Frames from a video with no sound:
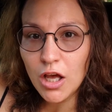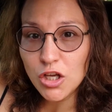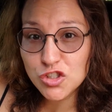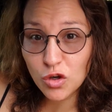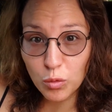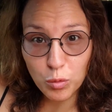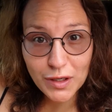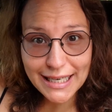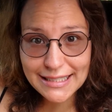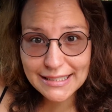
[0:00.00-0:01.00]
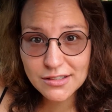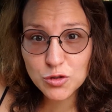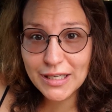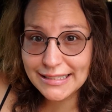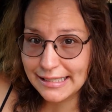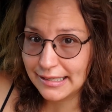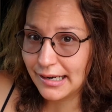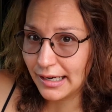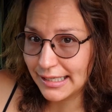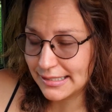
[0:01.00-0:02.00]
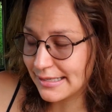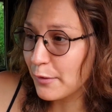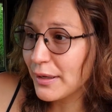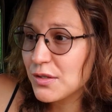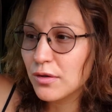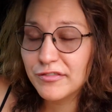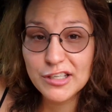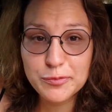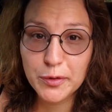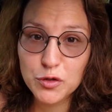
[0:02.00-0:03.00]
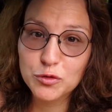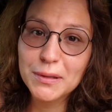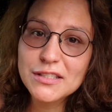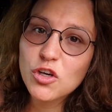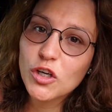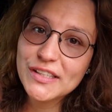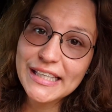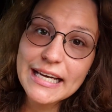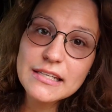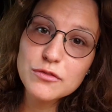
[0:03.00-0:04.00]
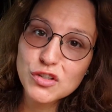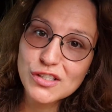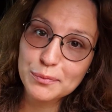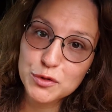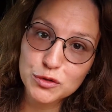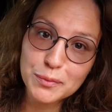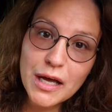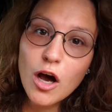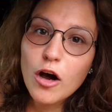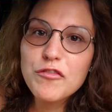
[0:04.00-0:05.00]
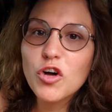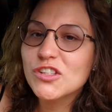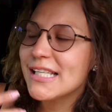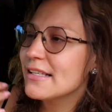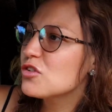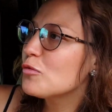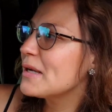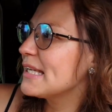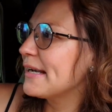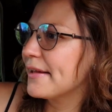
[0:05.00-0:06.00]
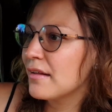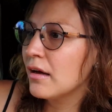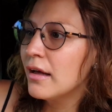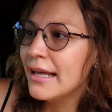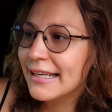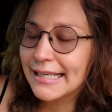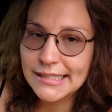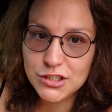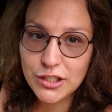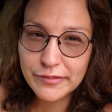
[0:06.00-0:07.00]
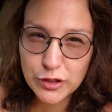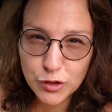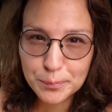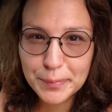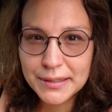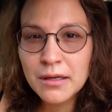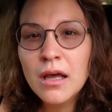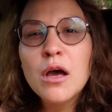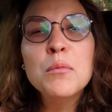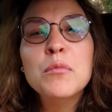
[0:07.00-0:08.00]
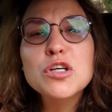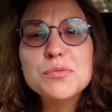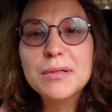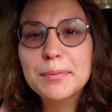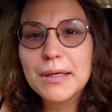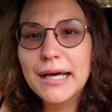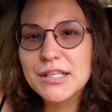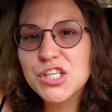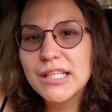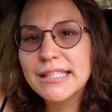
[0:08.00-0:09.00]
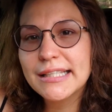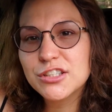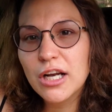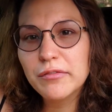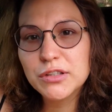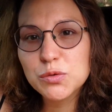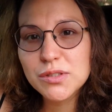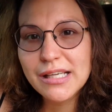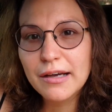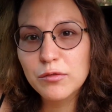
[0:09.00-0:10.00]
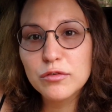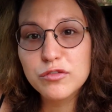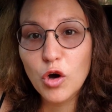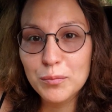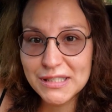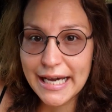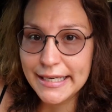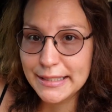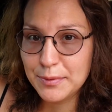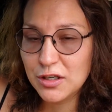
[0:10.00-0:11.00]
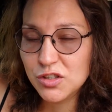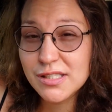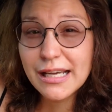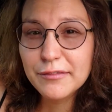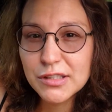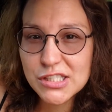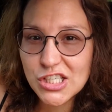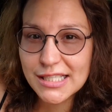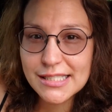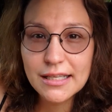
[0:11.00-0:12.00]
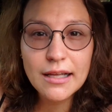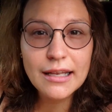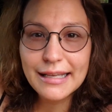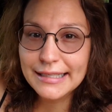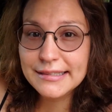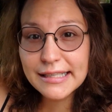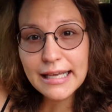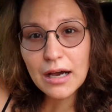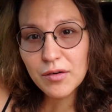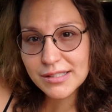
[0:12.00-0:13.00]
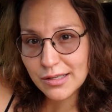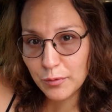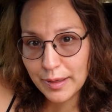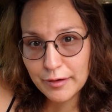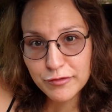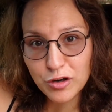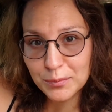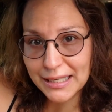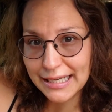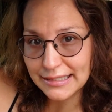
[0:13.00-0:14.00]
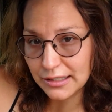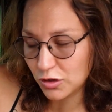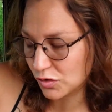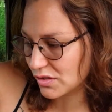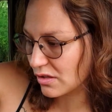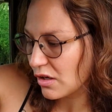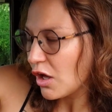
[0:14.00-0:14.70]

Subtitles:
So what I did to get a car is I went to a Facebook group. It's called Diani WhatsApp group. Of course, there are so many other Kenya travel groups, but most people actually, they travel to Tsavo from Diani because Tsavo is just like 3 hours away from the Kenyan coast.